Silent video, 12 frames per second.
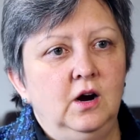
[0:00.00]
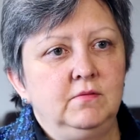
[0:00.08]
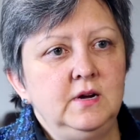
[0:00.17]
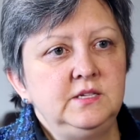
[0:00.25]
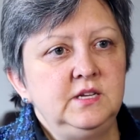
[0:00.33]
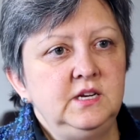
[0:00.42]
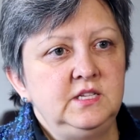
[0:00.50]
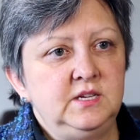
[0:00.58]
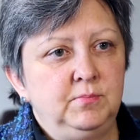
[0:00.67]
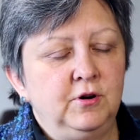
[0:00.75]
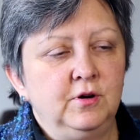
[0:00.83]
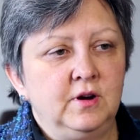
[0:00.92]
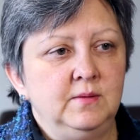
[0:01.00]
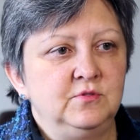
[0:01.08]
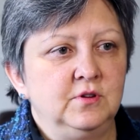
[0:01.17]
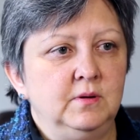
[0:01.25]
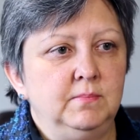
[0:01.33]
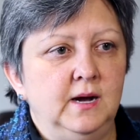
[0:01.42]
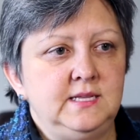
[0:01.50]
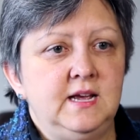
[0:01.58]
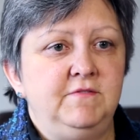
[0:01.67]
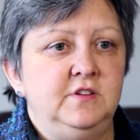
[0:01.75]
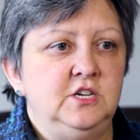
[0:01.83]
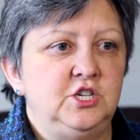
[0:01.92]
Our residency programs are by
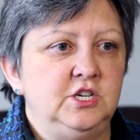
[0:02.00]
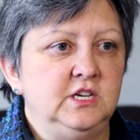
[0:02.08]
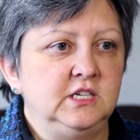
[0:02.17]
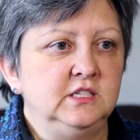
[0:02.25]
definition